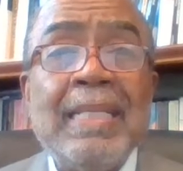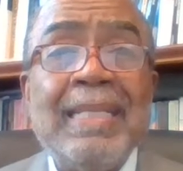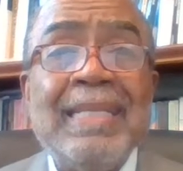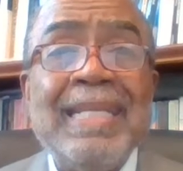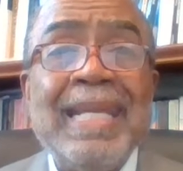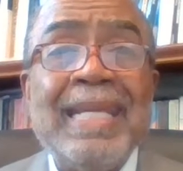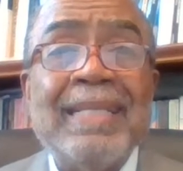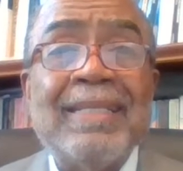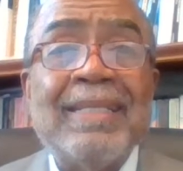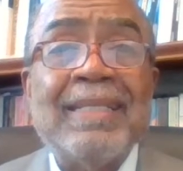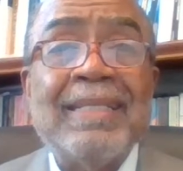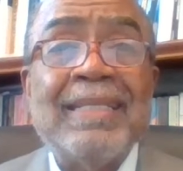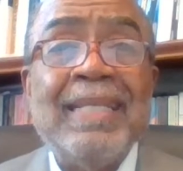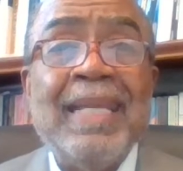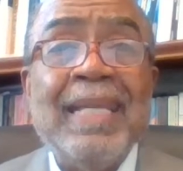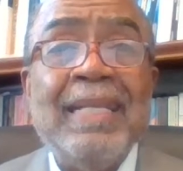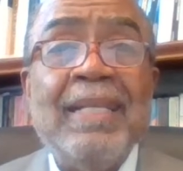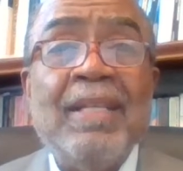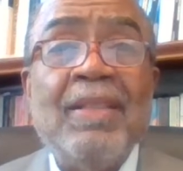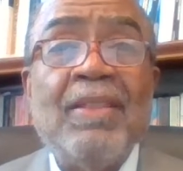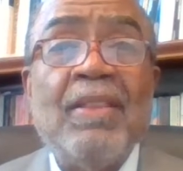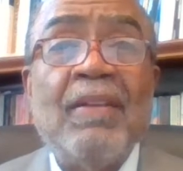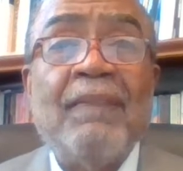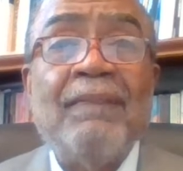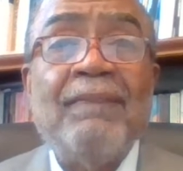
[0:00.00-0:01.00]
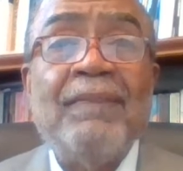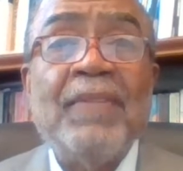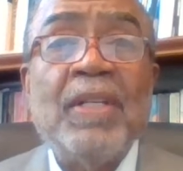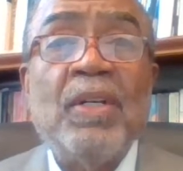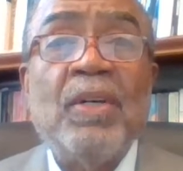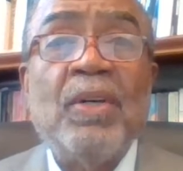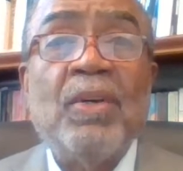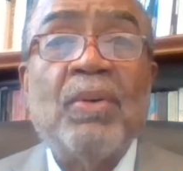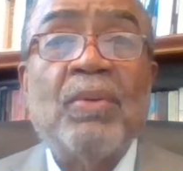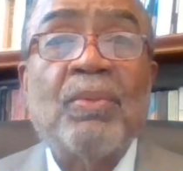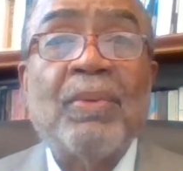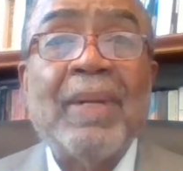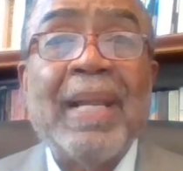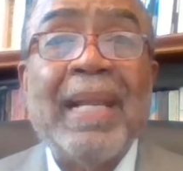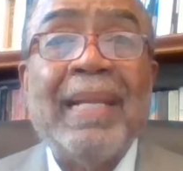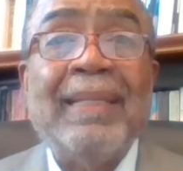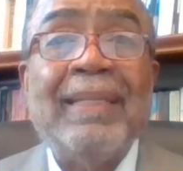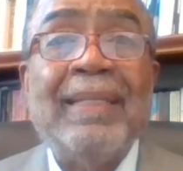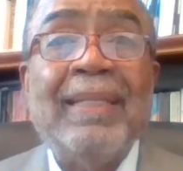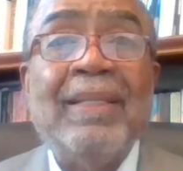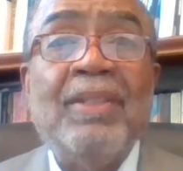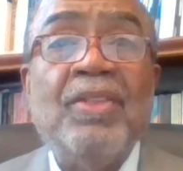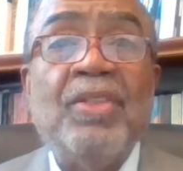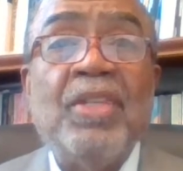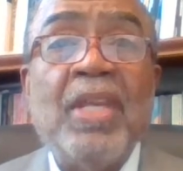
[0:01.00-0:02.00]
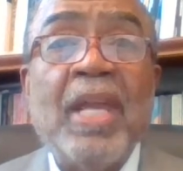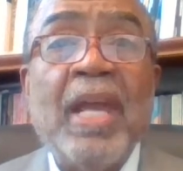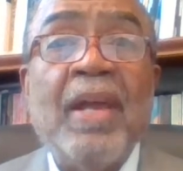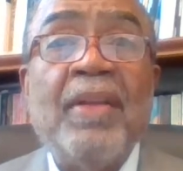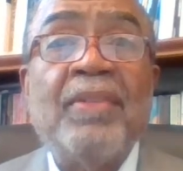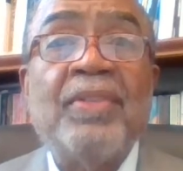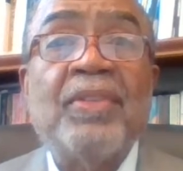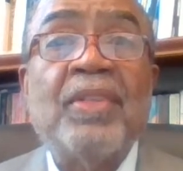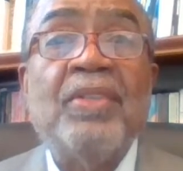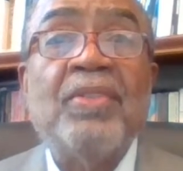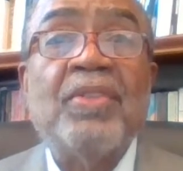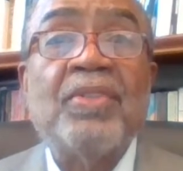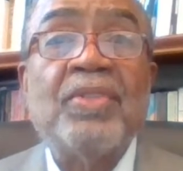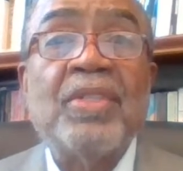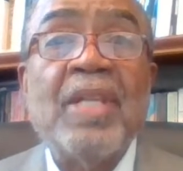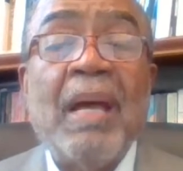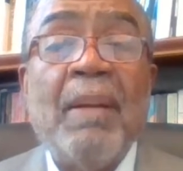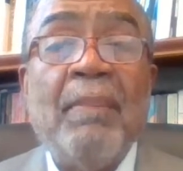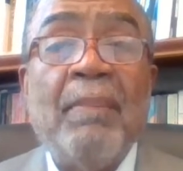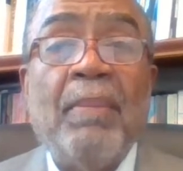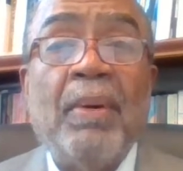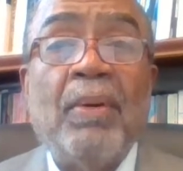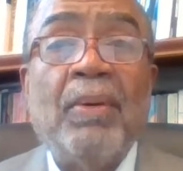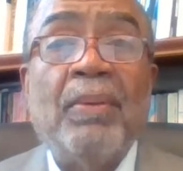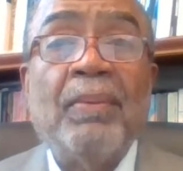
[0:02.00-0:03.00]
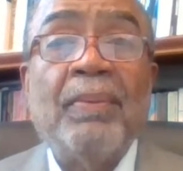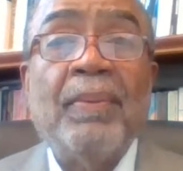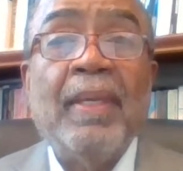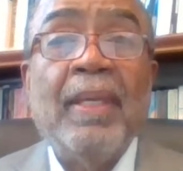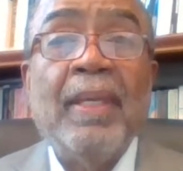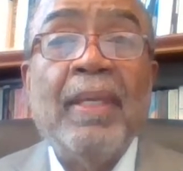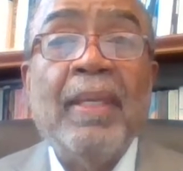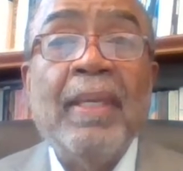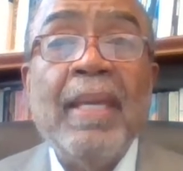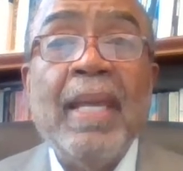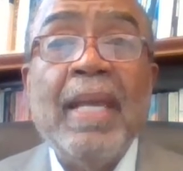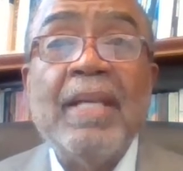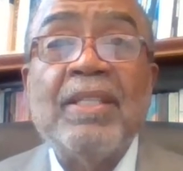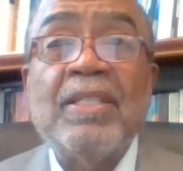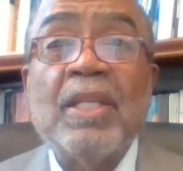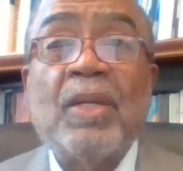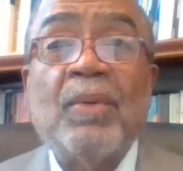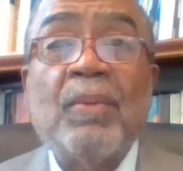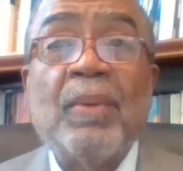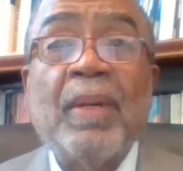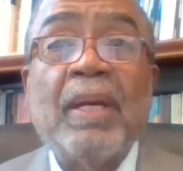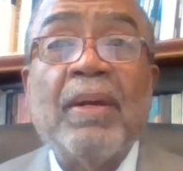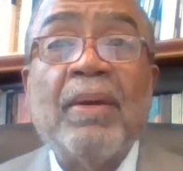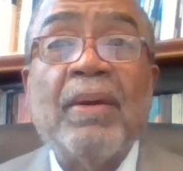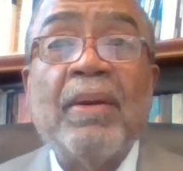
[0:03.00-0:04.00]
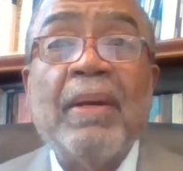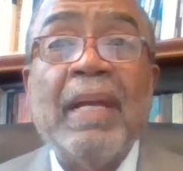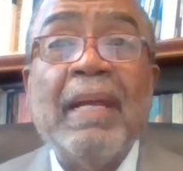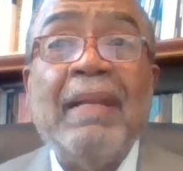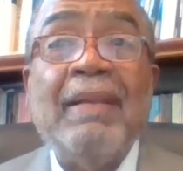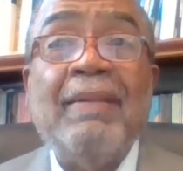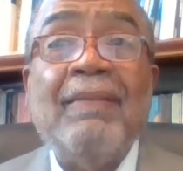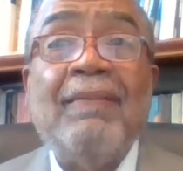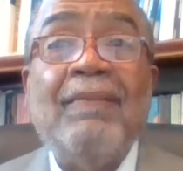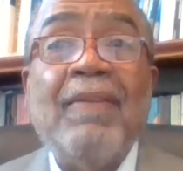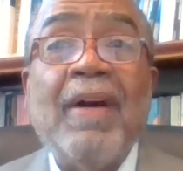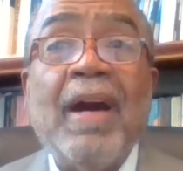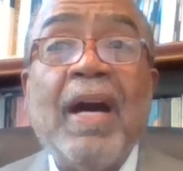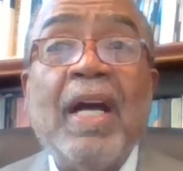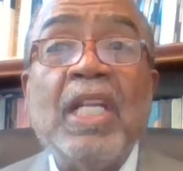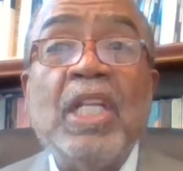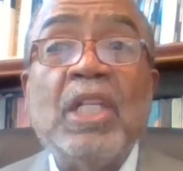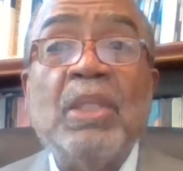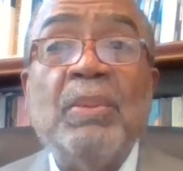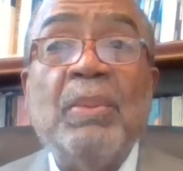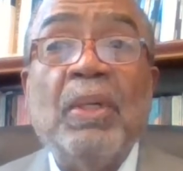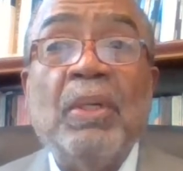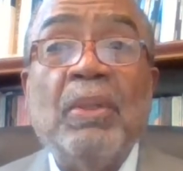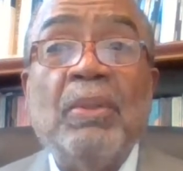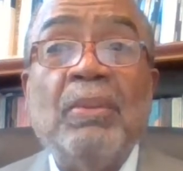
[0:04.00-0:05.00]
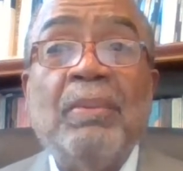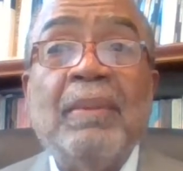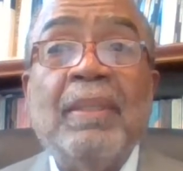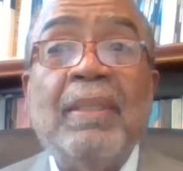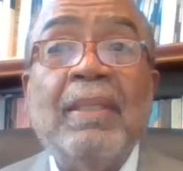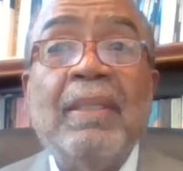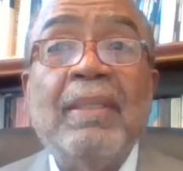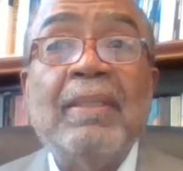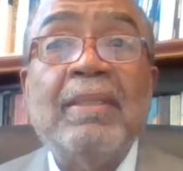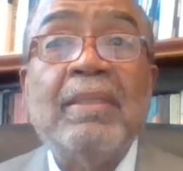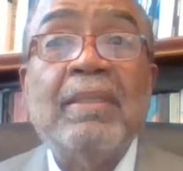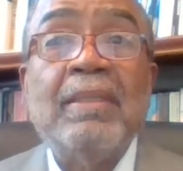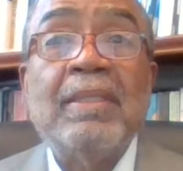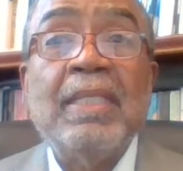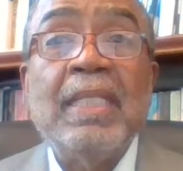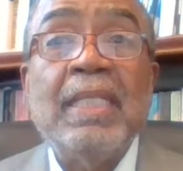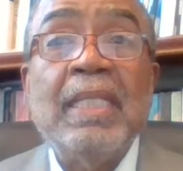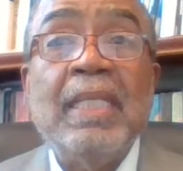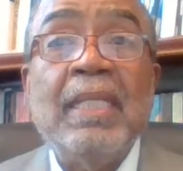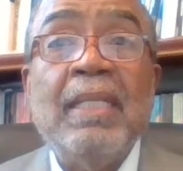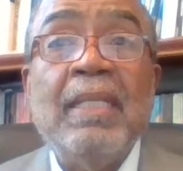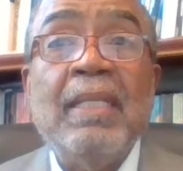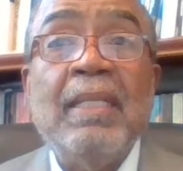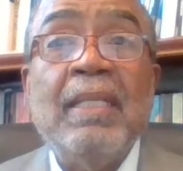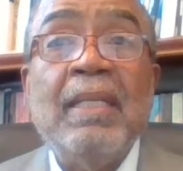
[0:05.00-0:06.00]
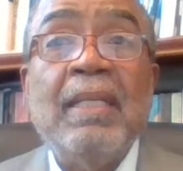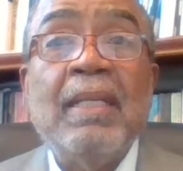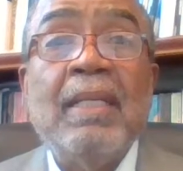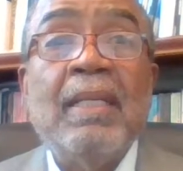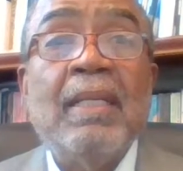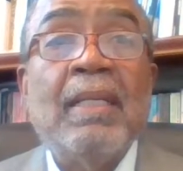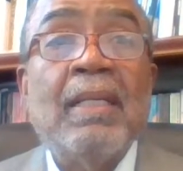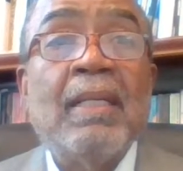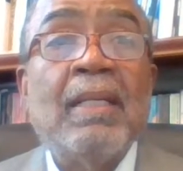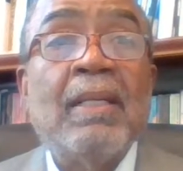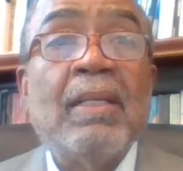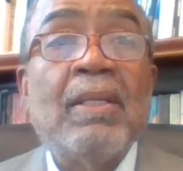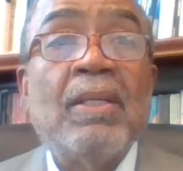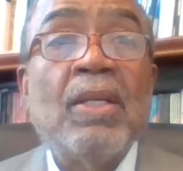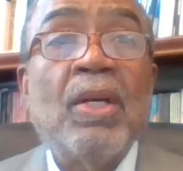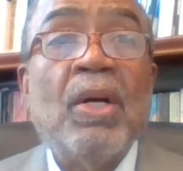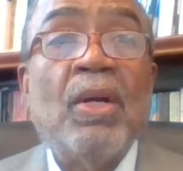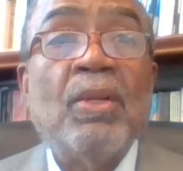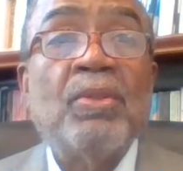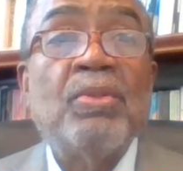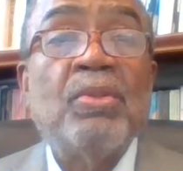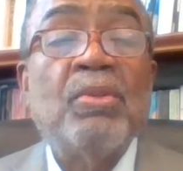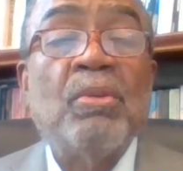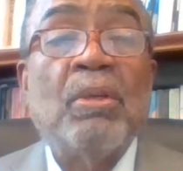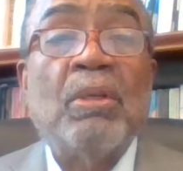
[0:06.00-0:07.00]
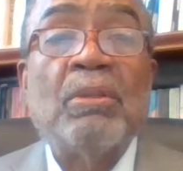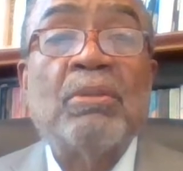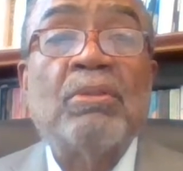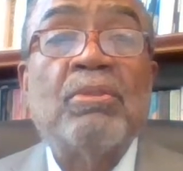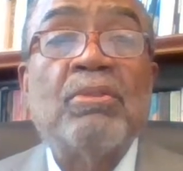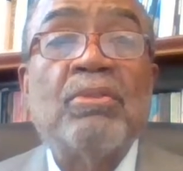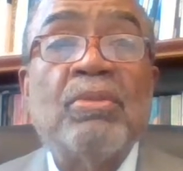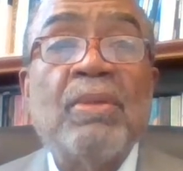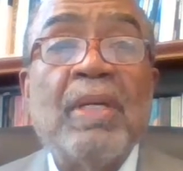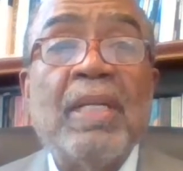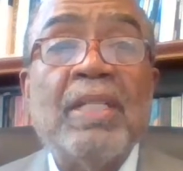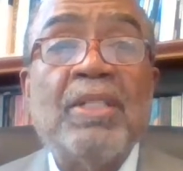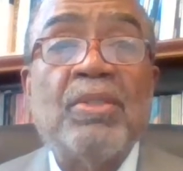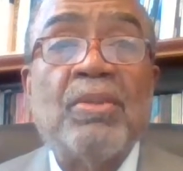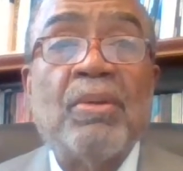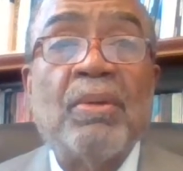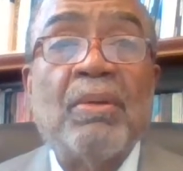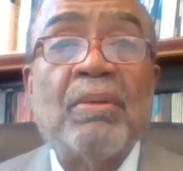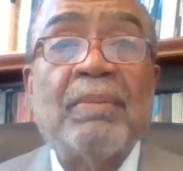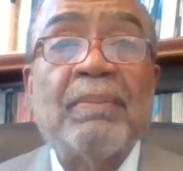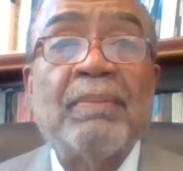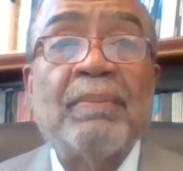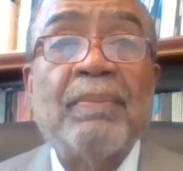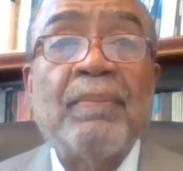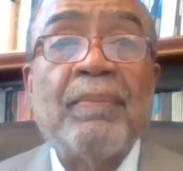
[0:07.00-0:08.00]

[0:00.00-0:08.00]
designating the Phil Ranelin Jazz Ensemble as a rare and valuable city cultural treasure,